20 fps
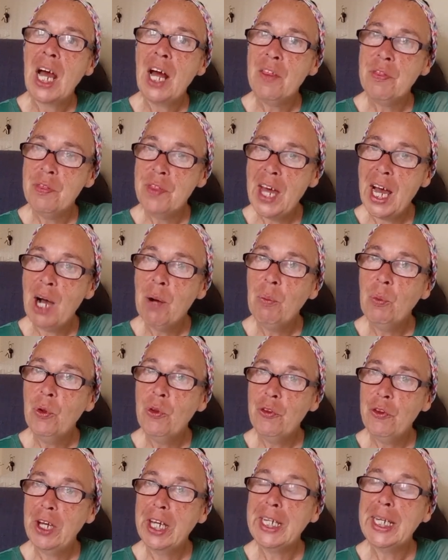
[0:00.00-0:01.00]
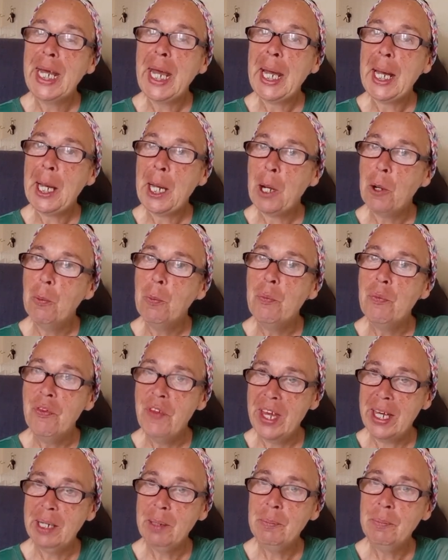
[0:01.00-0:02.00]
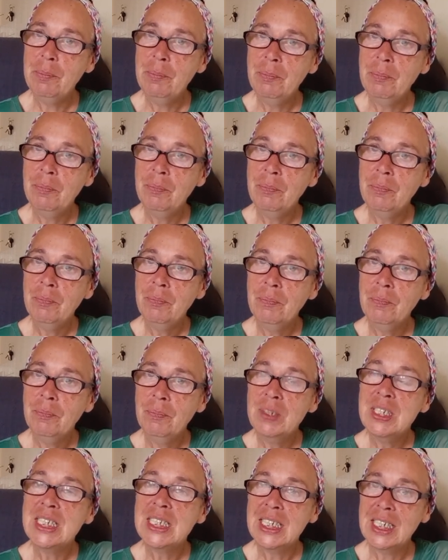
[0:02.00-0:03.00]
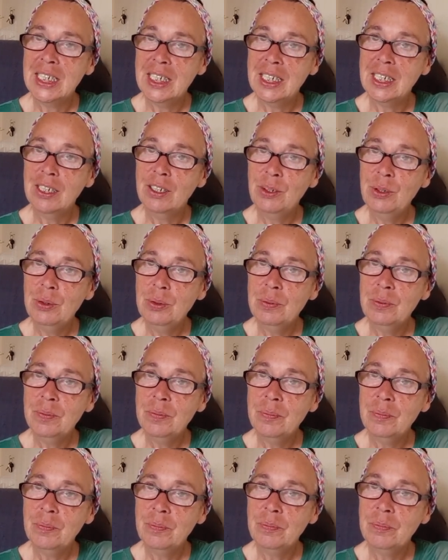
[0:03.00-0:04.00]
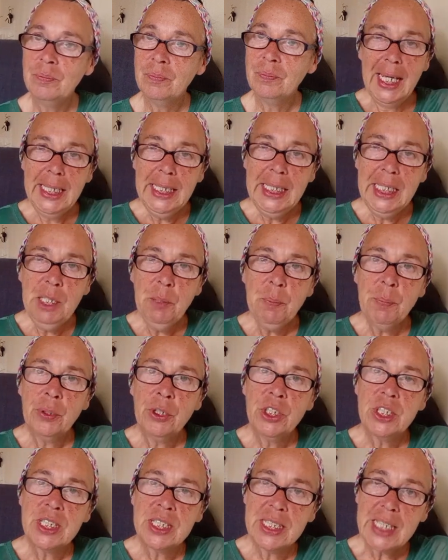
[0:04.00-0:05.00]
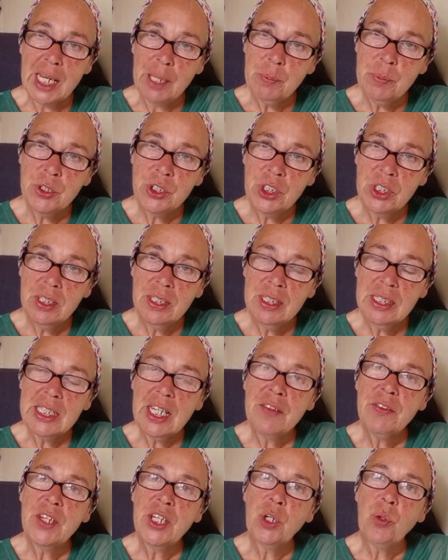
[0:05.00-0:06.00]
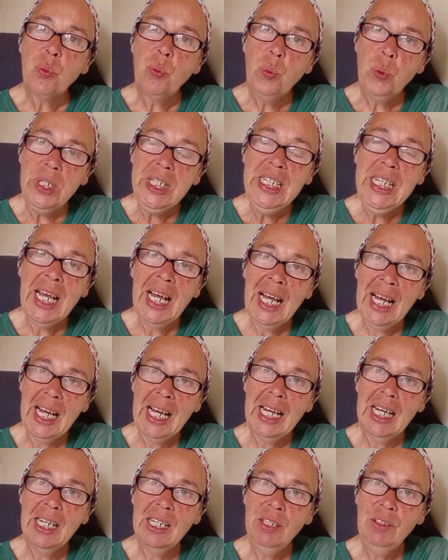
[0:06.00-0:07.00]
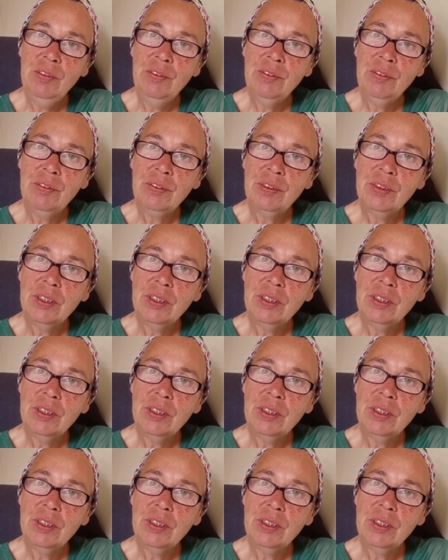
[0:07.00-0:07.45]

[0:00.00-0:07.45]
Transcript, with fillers: And that will then help them to heal any perceptions that we have